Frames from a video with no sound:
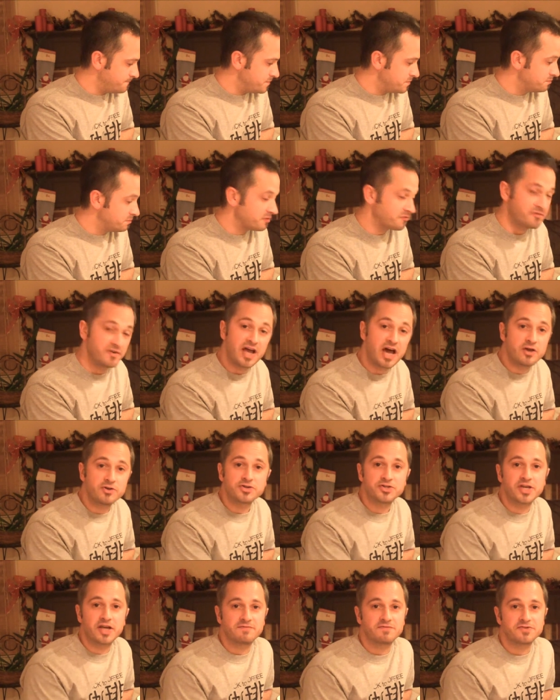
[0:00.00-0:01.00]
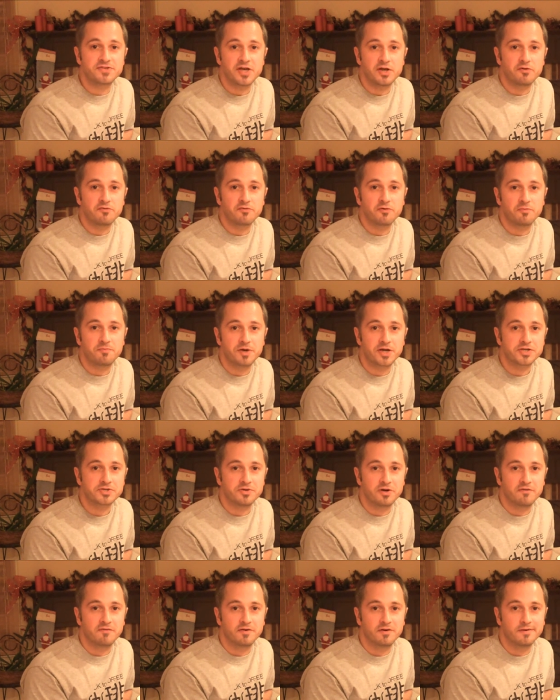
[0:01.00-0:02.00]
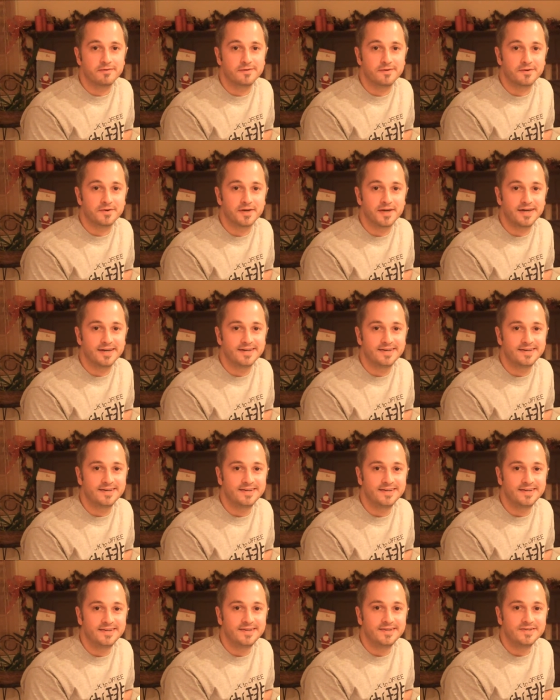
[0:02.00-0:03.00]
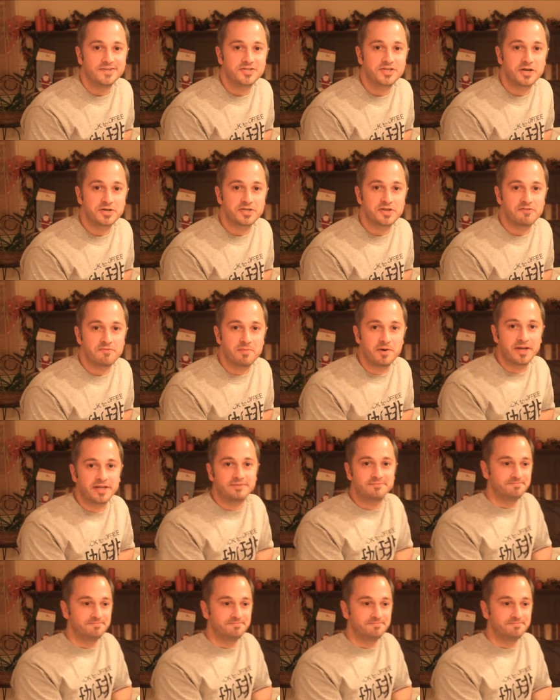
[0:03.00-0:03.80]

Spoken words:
But for now, you're just gonna have to settle for a picture of her, okay? Cheers, everybody.